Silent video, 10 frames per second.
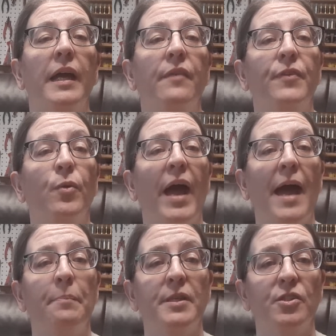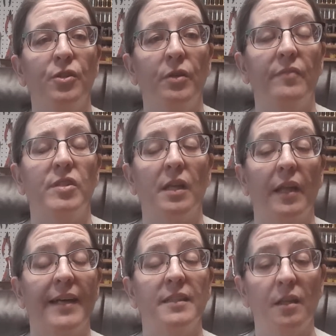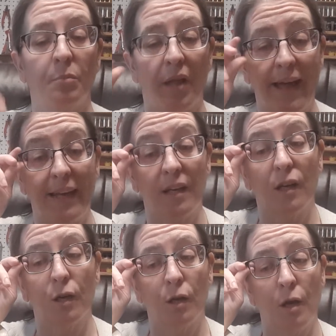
If you happen to have selected a blank